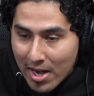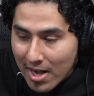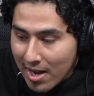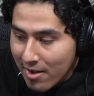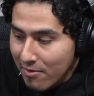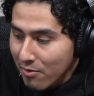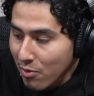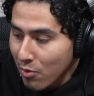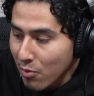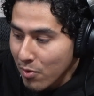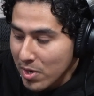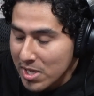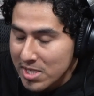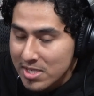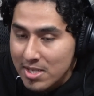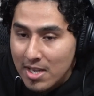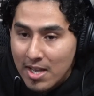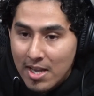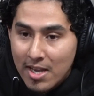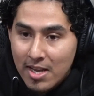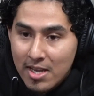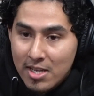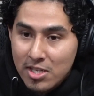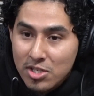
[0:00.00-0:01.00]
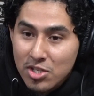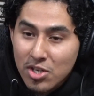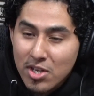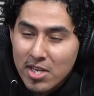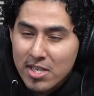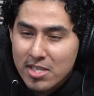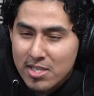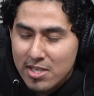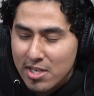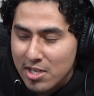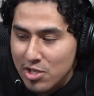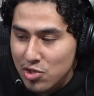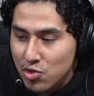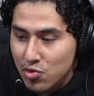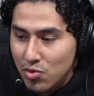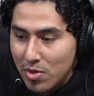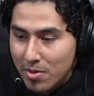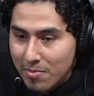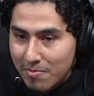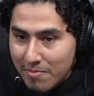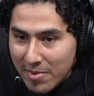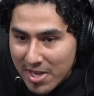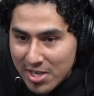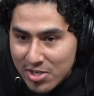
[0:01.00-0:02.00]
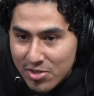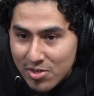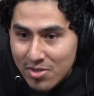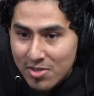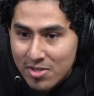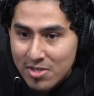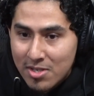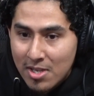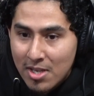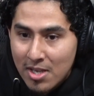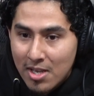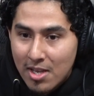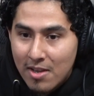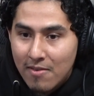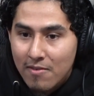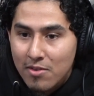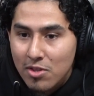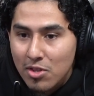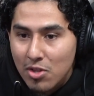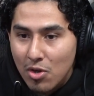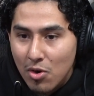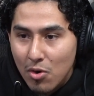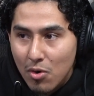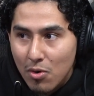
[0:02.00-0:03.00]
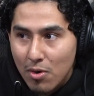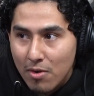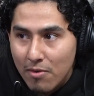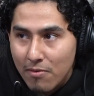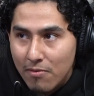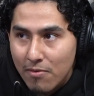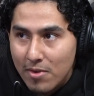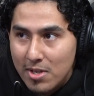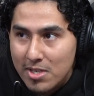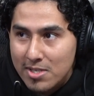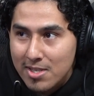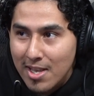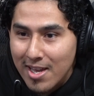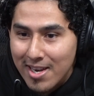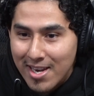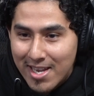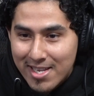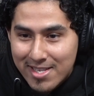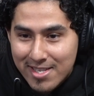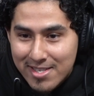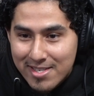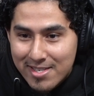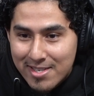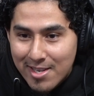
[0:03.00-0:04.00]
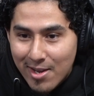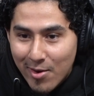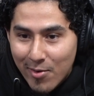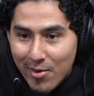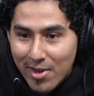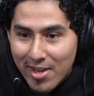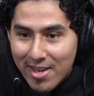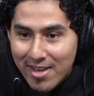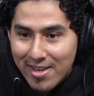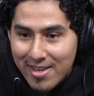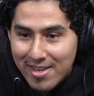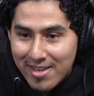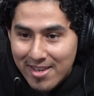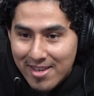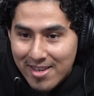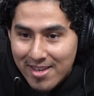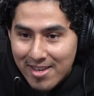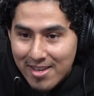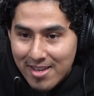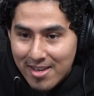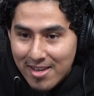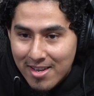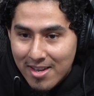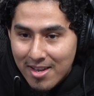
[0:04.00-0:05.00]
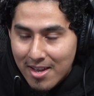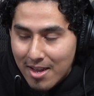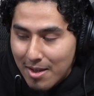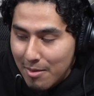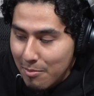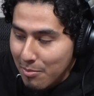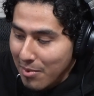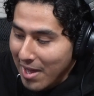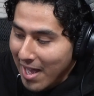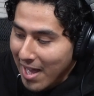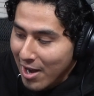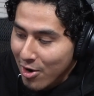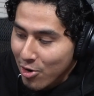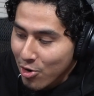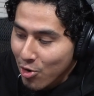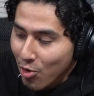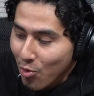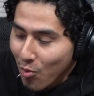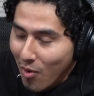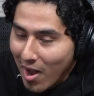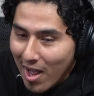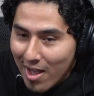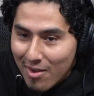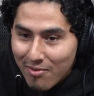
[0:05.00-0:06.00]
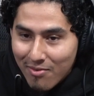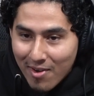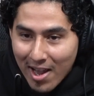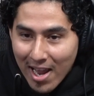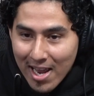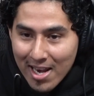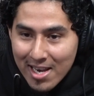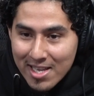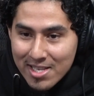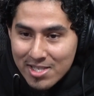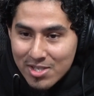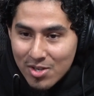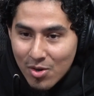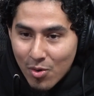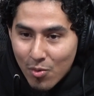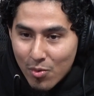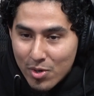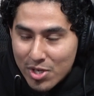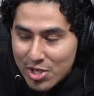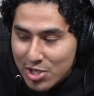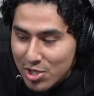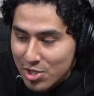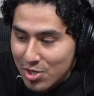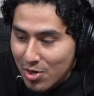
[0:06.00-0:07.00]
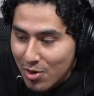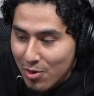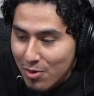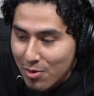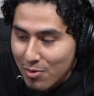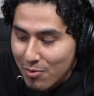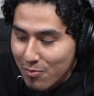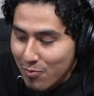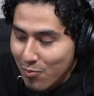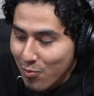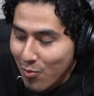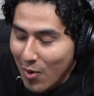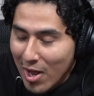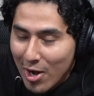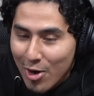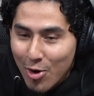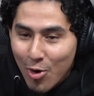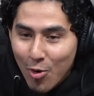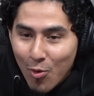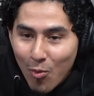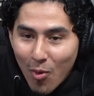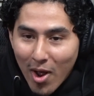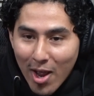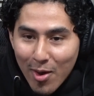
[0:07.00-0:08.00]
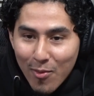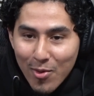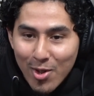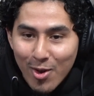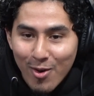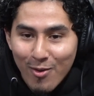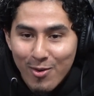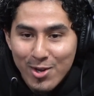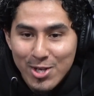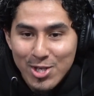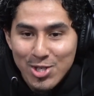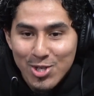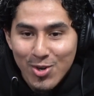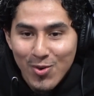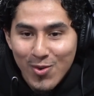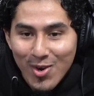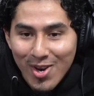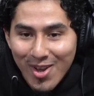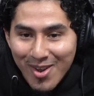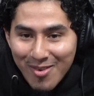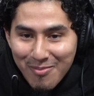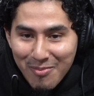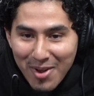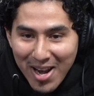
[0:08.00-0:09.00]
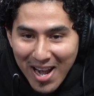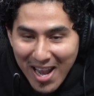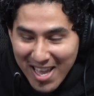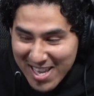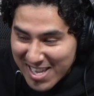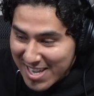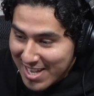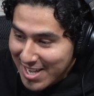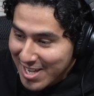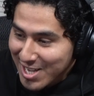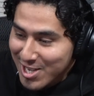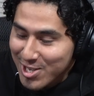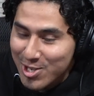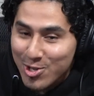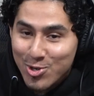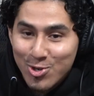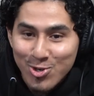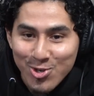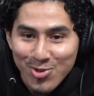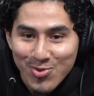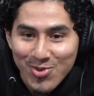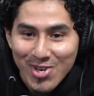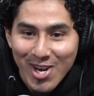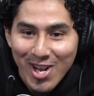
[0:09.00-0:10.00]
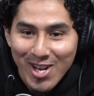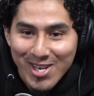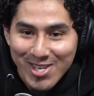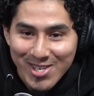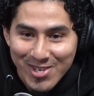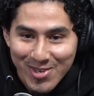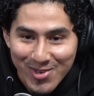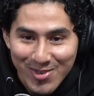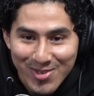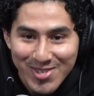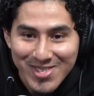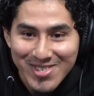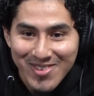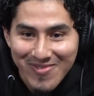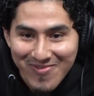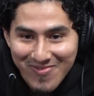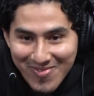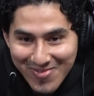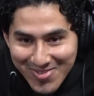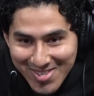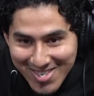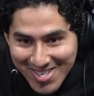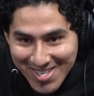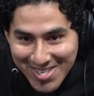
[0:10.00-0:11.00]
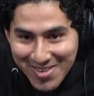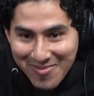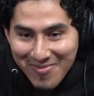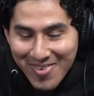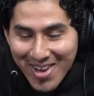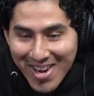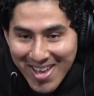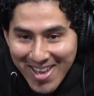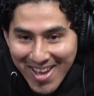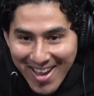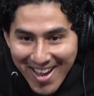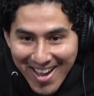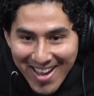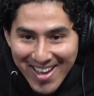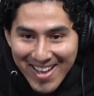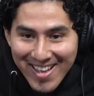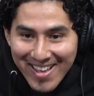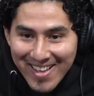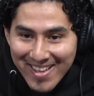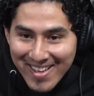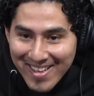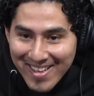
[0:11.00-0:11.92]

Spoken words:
And I've always took it to extreme measures, even though if it's not necessary. But I don't know why violence always I don't know why we always show love, but like, you don't know what I'll do to somebody, huh?